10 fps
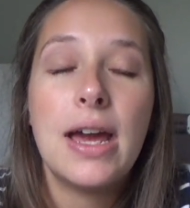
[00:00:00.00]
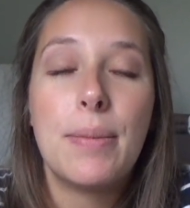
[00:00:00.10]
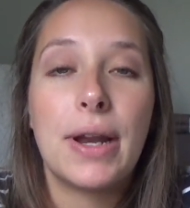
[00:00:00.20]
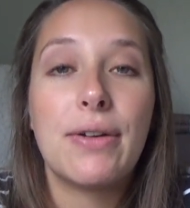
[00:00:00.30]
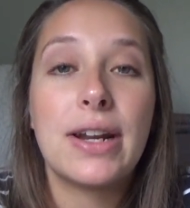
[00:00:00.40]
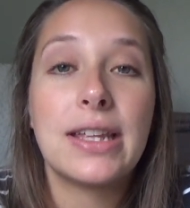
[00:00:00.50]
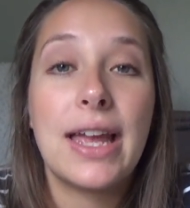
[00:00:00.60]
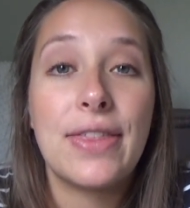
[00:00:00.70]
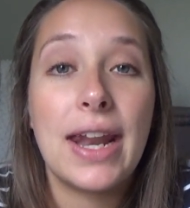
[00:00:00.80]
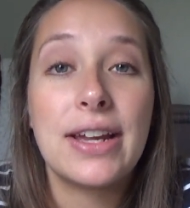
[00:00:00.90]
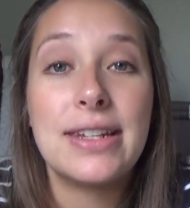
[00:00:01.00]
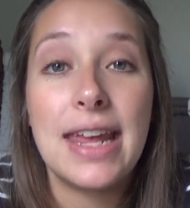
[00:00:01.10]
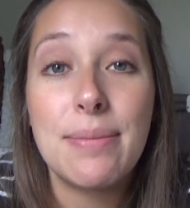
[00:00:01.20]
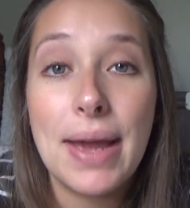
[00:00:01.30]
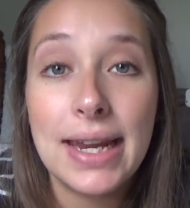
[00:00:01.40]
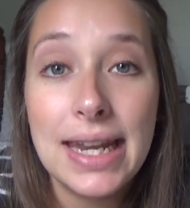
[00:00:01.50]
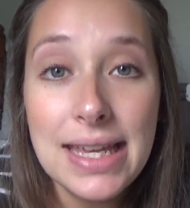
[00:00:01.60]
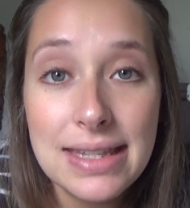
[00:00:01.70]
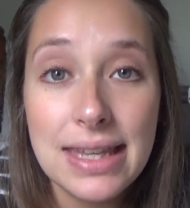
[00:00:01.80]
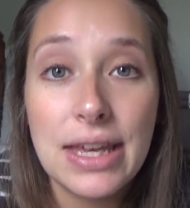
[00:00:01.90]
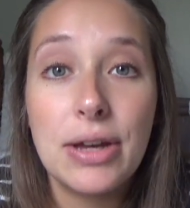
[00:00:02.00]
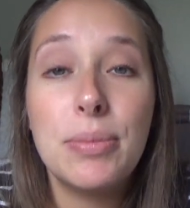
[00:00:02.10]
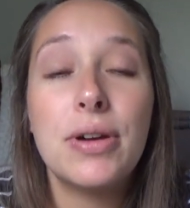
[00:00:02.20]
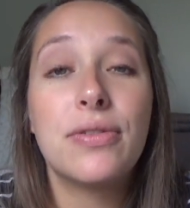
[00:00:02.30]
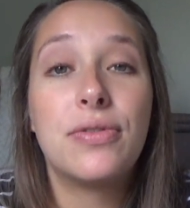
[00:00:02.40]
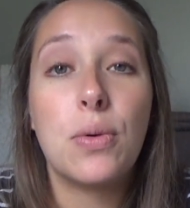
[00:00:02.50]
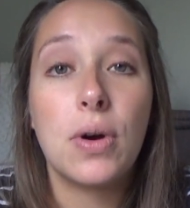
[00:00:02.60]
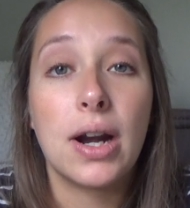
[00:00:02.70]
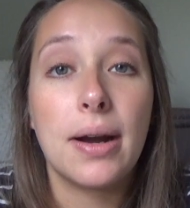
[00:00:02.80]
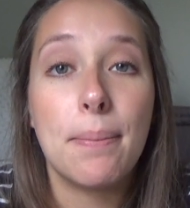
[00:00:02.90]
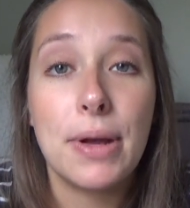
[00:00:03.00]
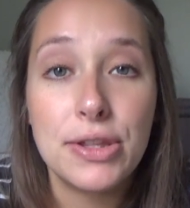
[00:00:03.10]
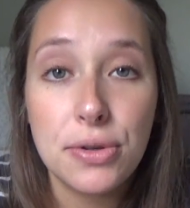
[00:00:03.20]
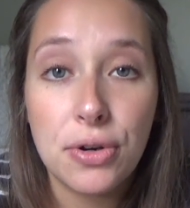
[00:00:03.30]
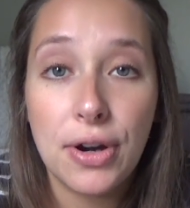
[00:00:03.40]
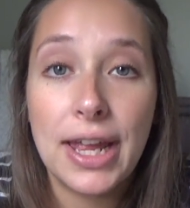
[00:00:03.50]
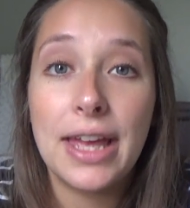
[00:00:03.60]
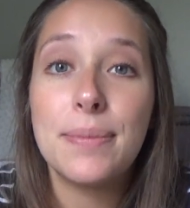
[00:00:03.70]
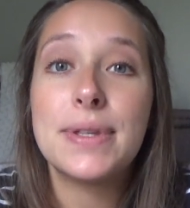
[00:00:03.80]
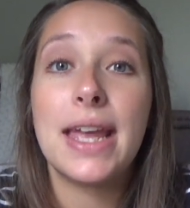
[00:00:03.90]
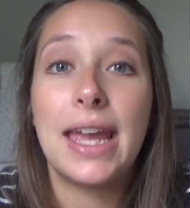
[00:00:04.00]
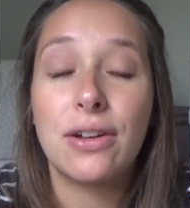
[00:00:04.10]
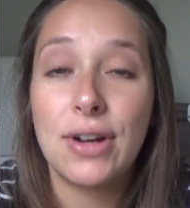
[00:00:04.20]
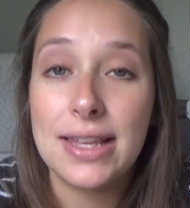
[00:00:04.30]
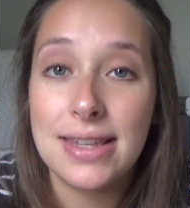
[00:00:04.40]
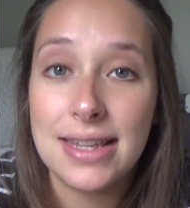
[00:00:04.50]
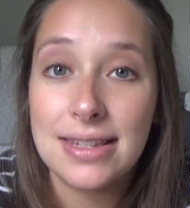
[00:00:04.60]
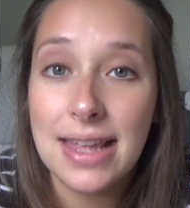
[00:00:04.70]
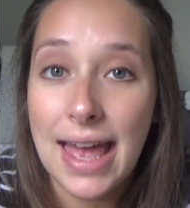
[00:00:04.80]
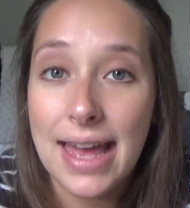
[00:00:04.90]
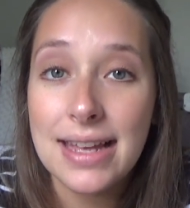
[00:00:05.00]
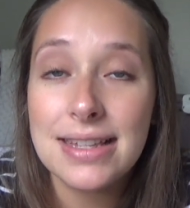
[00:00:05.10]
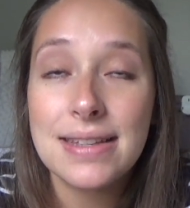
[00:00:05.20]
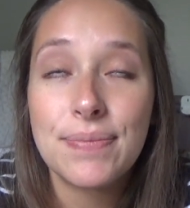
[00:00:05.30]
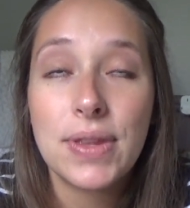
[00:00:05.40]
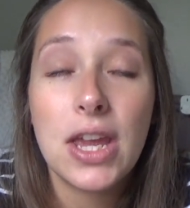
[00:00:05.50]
But I read online that I could take magnesium for muscle cramps and restless legs.